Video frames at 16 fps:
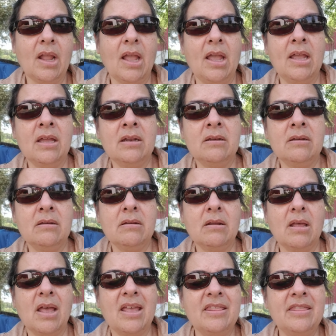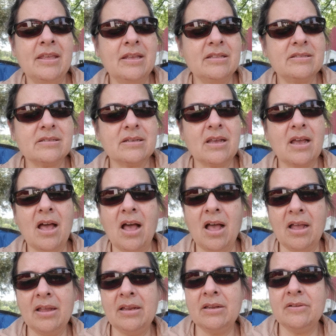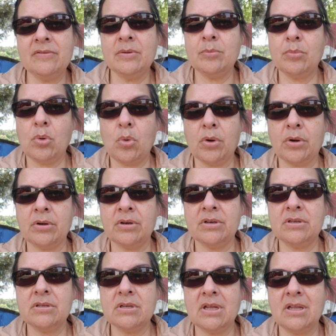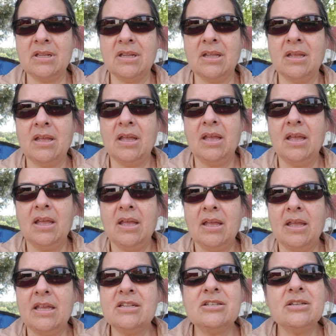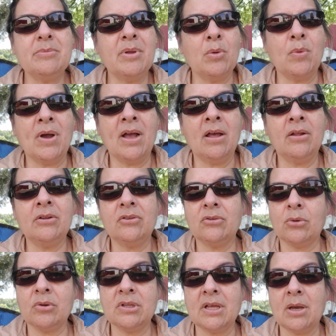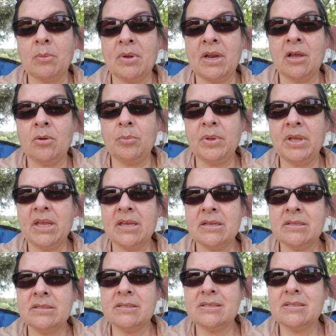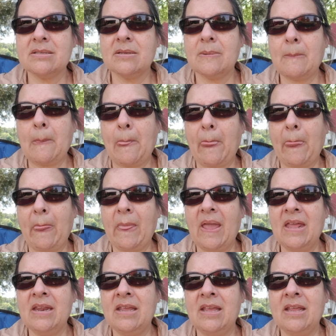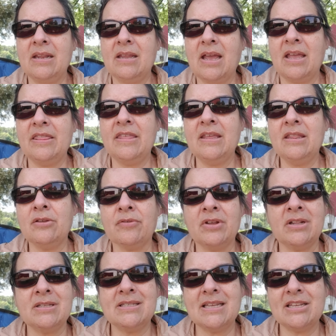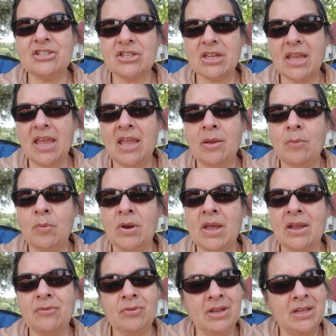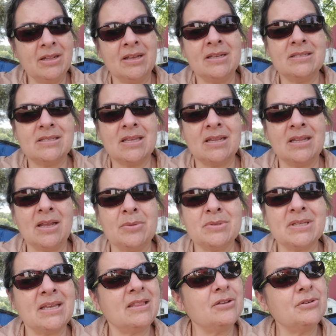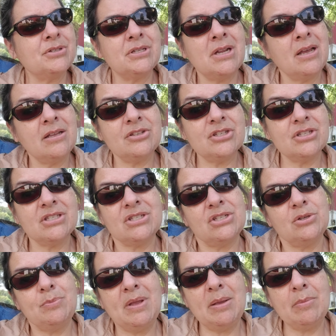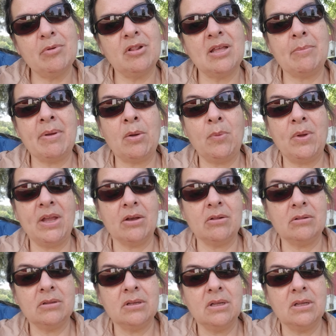I think it's kind of important. It took me a while to sort that one out, because, I think the realization came when I realized suddenly, I was like, there's not just 2 people at my wheel.